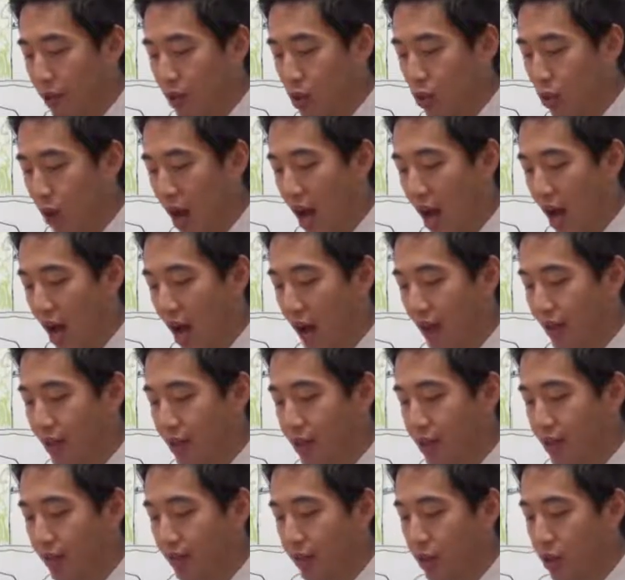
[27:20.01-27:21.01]
his
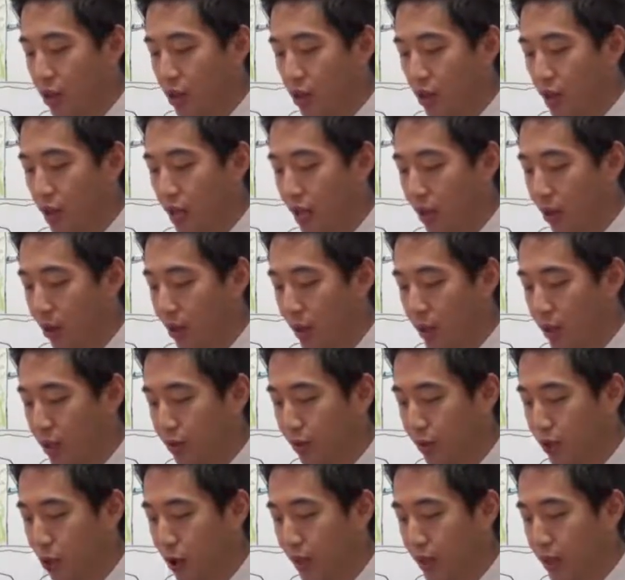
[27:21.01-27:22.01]
wives to hear
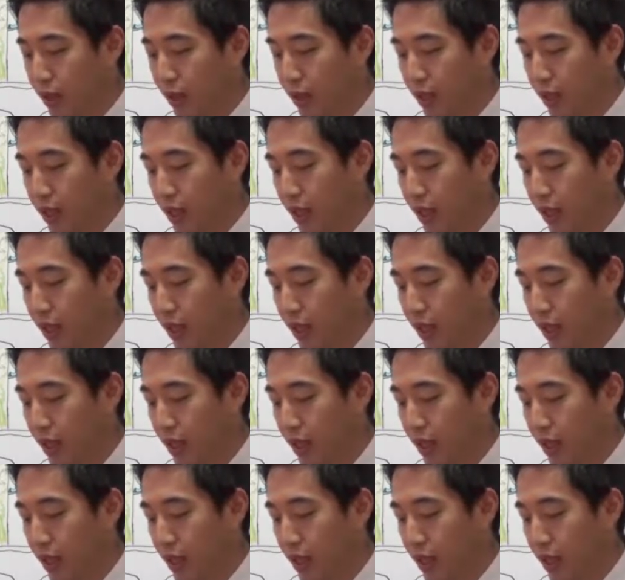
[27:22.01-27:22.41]
his voice,